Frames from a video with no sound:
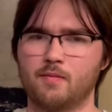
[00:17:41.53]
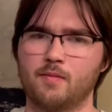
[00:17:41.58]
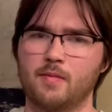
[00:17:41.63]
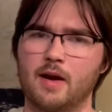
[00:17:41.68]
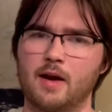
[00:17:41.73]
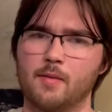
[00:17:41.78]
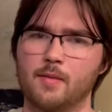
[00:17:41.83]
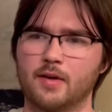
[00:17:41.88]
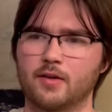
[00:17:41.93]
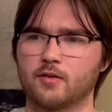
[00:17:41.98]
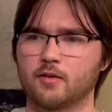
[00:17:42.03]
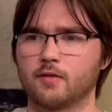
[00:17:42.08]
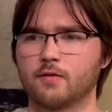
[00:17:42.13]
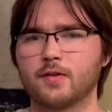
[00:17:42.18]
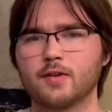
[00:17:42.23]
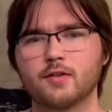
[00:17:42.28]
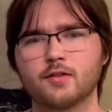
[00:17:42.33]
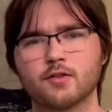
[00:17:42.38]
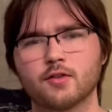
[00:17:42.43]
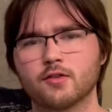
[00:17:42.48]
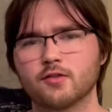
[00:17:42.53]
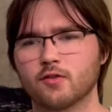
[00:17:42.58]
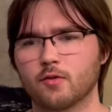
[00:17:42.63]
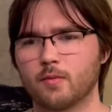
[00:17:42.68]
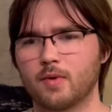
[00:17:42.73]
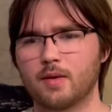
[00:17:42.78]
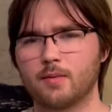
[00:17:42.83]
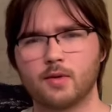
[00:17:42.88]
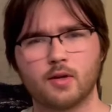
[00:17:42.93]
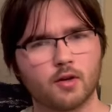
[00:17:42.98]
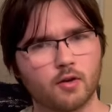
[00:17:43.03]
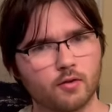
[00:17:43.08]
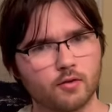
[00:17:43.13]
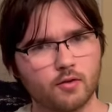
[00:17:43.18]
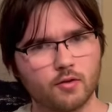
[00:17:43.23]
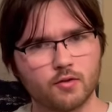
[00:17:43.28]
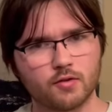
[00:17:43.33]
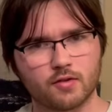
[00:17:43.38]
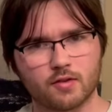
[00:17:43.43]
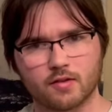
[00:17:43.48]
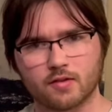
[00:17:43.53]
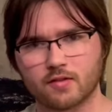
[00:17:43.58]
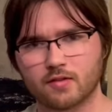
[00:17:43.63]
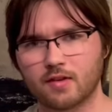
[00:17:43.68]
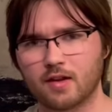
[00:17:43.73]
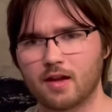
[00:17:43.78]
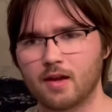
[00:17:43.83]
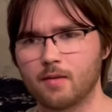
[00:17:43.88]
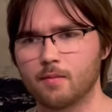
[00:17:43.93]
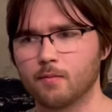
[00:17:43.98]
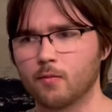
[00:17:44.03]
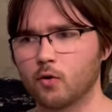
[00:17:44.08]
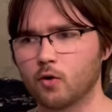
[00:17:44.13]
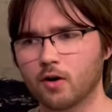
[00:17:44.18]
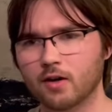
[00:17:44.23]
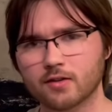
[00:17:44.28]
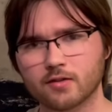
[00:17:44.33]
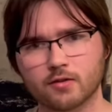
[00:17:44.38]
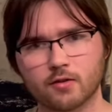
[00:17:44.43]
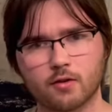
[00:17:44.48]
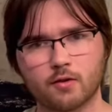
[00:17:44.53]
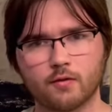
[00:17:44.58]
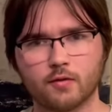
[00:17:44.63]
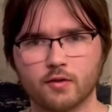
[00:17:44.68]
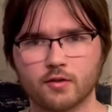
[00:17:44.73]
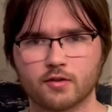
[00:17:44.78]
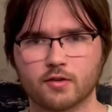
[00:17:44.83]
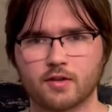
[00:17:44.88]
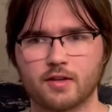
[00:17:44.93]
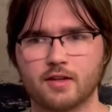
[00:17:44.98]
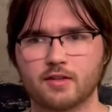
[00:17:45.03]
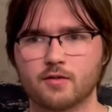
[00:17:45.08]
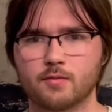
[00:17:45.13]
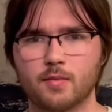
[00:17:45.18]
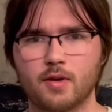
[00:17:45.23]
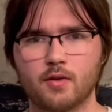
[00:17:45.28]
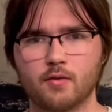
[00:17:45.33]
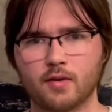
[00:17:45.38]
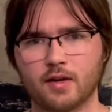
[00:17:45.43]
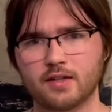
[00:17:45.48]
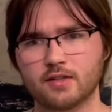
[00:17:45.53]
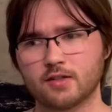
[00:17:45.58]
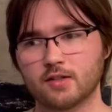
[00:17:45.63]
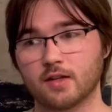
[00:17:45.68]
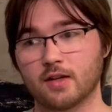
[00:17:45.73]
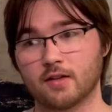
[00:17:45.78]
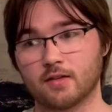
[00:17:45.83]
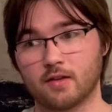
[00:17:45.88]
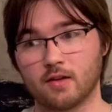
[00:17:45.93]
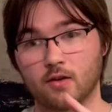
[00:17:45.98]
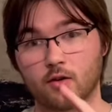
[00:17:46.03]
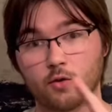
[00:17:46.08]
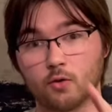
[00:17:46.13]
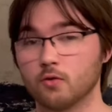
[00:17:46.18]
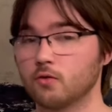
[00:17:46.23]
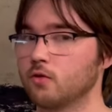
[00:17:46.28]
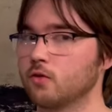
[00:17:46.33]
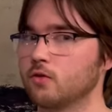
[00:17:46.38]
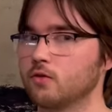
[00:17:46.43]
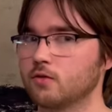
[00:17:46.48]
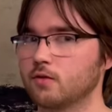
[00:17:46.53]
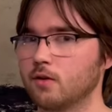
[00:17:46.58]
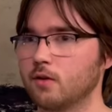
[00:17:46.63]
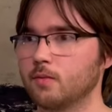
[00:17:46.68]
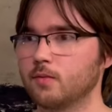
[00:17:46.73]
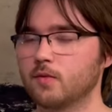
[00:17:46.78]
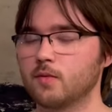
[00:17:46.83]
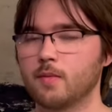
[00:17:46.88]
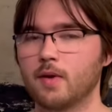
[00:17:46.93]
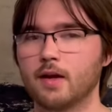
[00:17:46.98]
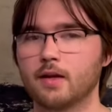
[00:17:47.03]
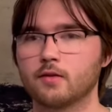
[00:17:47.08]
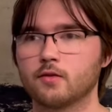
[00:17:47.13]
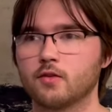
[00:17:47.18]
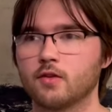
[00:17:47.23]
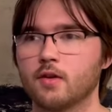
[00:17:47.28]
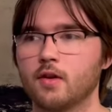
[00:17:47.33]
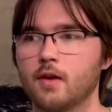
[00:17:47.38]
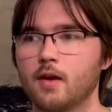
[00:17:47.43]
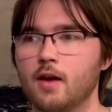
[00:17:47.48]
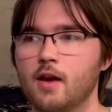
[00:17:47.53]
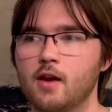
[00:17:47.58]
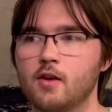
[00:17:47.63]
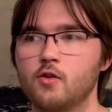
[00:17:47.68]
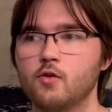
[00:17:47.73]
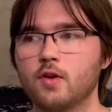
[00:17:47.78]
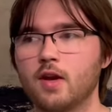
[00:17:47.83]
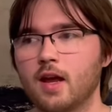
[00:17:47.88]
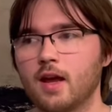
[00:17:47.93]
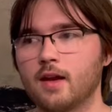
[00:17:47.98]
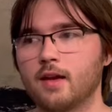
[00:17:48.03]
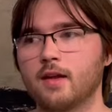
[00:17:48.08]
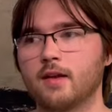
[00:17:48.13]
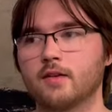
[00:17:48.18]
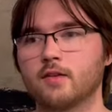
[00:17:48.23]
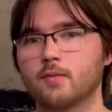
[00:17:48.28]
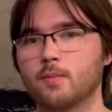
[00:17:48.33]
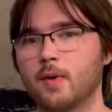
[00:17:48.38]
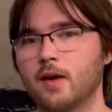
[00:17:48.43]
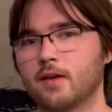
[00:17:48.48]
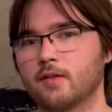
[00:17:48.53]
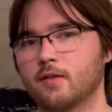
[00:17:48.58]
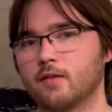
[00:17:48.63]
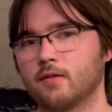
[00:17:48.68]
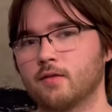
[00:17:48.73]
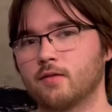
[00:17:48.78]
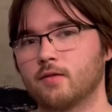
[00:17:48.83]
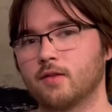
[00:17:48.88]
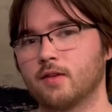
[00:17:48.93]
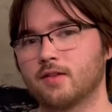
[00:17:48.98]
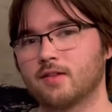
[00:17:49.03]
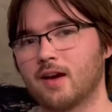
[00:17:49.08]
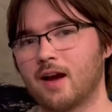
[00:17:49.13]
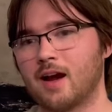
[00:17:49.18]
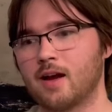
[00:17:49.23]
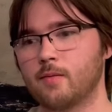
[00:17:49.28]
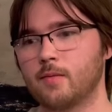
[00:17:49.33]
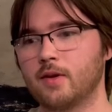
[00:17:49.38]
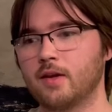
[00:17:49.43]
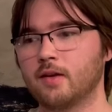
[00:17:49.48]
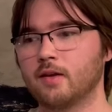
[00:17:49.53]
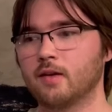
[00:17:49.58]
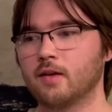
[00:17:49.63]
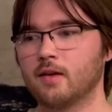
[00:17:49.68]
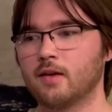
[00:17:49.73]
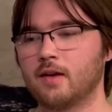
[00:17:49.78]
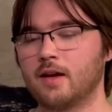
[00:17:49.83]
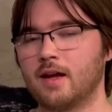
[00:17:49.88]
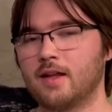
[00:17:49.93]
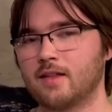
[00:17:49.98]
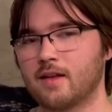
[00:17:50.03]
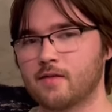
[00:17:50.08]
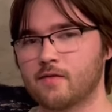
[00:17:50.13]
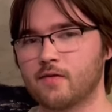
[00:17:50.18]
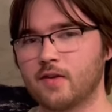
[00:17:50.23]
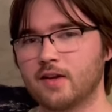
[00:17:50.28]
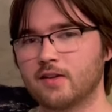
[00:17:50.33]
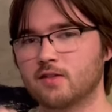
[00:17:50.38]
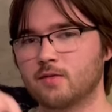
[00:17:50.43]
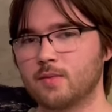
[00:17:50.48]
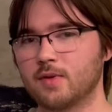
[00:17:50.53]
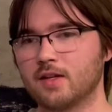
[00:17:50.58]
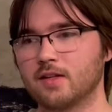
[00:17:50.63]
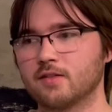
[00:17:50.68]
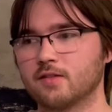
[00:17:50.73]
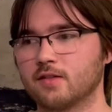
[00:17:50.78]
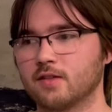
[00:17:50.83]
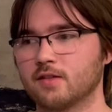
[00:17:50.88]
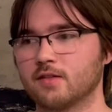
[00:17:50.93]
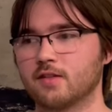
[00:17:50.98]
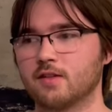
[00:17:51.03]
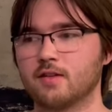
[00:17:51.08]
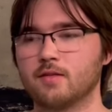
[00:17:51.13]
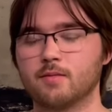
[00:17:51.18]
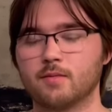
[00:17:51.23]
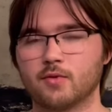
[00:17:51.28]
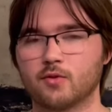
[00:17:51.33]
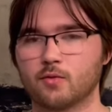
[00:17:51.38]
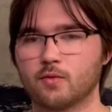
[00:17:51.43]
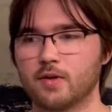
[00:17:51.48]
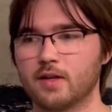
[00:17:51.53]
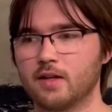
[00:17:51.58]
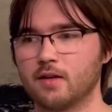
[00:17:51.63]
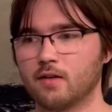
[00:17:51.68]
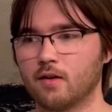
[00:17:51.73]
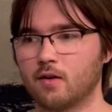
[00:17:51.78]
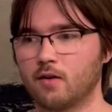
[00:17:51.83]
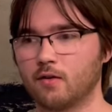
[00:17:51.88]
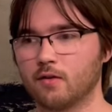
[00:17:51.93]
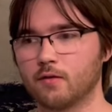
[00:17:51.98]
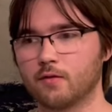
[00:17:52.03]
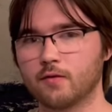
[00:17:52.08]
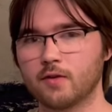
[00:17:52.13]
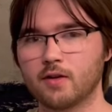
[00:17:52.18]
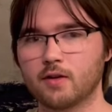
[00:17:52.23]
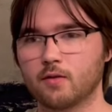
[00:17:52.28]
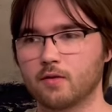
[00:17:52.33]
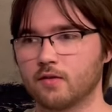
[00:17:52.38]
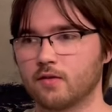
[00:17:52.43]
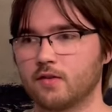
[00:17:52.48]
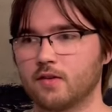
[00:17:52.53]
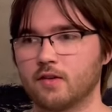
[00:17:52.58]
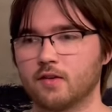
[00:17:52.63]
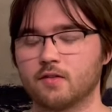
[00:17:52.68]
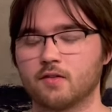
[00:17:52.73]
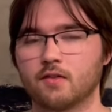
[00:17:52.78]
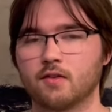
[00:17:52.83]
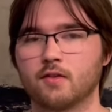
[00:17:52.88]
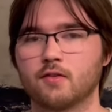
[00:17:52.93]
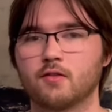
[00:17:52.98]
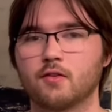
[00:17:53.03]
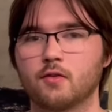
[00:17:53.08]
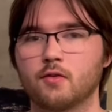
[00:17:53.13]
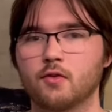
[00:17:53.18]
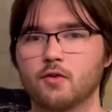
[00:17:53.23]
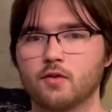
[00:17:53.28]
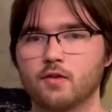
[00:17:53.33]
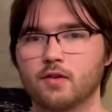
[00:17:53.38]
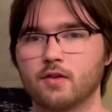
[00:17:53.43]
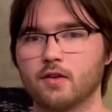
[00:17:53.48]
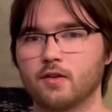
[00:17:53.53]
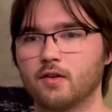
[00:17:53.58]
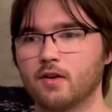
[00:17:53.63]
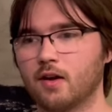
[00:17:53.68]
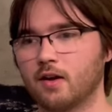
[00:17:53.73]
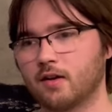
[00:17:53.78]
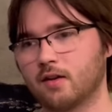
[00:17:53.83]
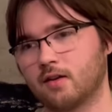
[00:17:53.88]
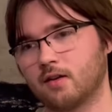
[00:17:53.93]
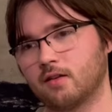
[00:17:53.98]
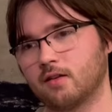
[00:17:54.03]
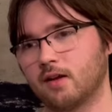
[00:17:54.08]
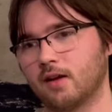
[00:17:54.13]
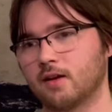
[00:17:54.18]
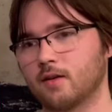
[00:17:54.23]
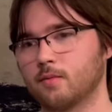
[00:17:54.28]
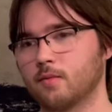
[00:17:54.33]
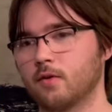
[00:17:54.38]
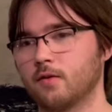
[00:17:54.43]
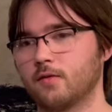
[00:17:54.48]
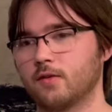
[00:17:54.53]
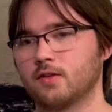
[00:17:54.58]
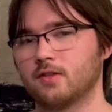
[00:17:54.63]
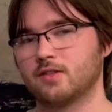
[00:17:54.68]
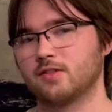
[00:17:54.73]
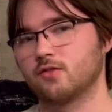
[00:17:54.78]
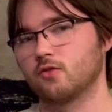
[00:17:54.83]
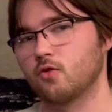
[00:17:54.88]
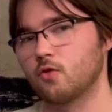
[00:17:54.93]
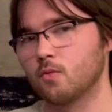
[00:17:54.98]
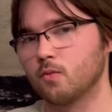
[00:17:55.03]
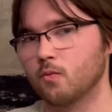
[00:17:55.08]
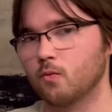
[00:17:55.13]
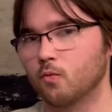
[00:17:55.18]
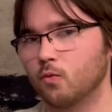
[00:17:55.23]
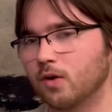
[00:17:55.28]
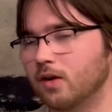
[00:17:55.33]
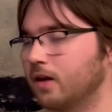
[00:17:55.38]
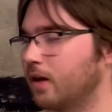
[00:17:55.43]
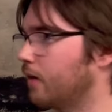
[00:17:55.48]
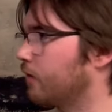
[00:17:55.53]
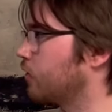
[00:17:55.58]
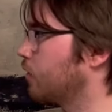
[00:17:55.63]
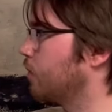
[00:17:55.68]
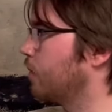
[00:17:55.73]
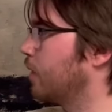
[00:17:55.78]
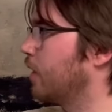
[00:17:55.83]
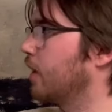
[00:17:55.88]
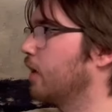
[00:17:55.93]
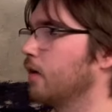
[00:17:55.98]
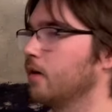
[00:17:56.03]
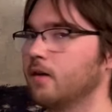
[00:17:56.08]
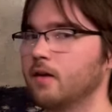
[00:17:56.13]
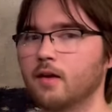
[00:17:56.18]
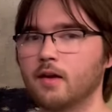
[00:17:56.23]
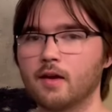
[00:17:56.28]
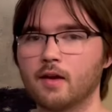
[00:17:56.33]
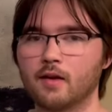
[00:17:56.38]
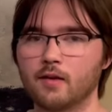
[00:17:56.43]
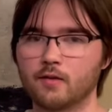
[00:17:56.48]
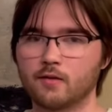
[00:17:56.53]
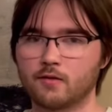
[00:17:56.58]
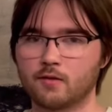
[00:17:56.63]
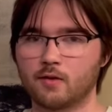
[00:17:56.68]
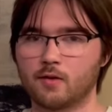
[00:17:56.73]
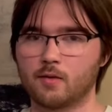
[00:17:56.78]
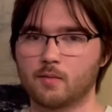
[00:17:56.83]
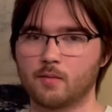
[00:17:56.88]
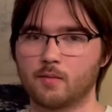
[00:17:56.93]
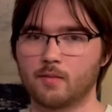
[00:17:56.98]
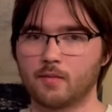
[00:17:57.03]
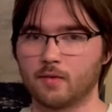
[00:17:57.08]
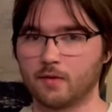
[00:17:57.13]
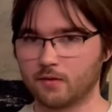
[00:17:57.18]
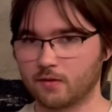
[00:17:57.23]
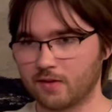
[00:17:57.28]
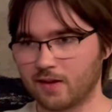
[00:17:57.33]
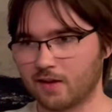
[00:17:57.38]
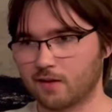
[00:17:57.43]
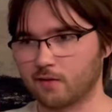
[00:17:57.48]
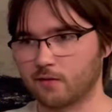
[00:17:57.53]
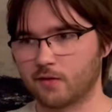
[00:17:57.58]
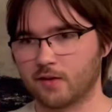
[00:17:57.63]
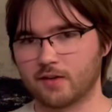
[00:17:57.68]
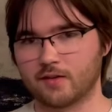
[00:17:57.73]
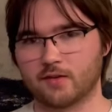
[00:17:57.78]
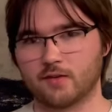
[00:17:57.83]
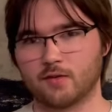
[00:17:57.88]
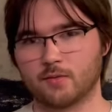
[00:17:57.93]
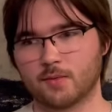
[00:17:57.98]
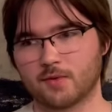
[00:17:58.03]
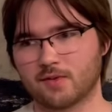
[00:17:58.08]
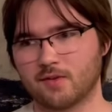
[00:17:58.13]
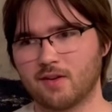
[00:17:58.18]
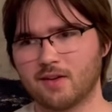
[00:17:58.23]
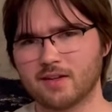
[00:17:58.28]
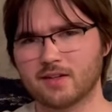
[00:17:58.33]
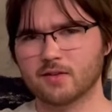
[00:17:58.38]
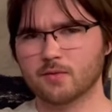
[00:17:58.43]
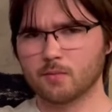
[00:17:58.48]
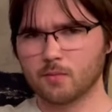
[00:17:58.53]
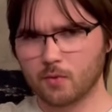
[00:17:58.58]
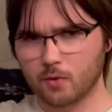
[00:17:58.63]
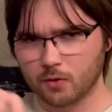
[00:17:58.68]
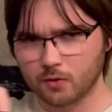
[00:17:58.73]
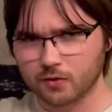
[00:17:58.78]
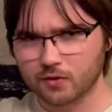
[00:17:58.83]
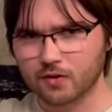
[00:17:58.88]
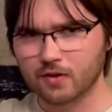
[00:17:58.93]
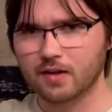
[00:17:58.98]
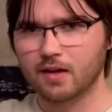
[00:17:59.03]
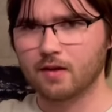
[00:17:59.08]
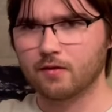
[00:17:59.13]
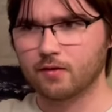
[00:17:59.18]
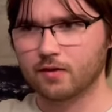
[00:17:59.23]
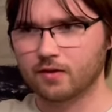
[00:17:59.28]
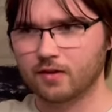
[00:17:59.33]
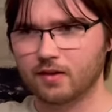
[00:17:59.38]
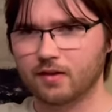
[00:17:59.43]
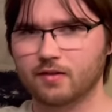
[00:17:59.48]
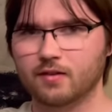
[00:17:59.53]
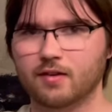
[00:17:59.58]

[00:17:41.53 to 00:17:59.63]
parametric filters, or maybe you don't use the same crossovers on each mid-range to get the acoustical slopes to match. You can't expect the timing in that phase to be consistent between all the frequencies. So they're not going to line up perfectly. So you will have to make some sacrifices, but as long as mostly everything's